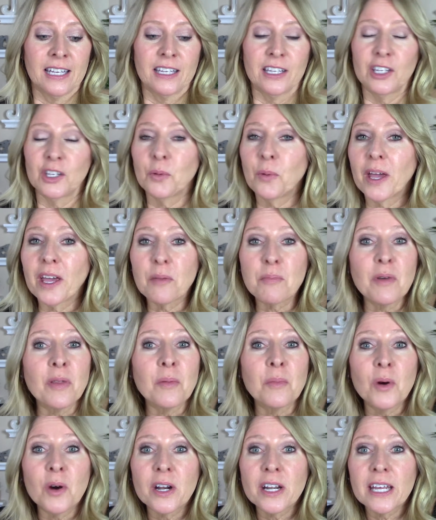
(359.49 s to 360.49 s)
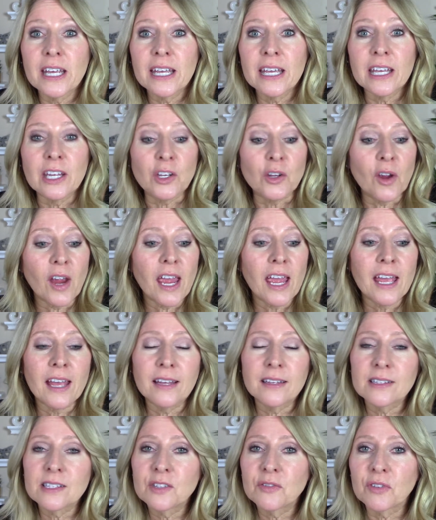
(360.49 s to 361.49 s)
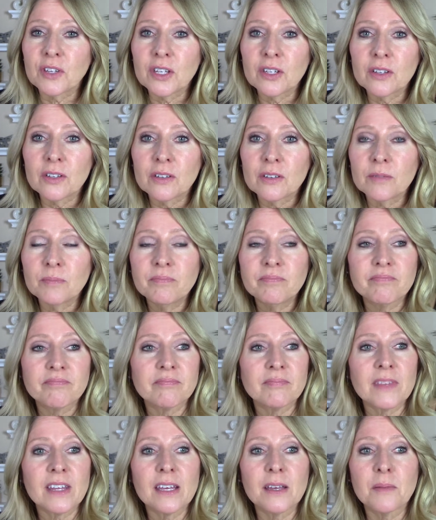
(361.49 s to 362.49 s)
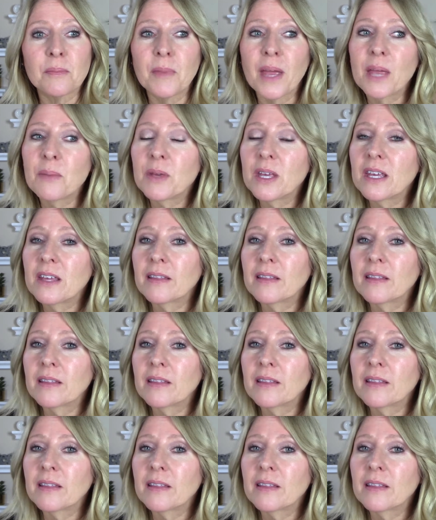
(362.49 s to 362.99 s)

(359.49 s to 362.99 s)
you wake up in the morning and your hands feel maybe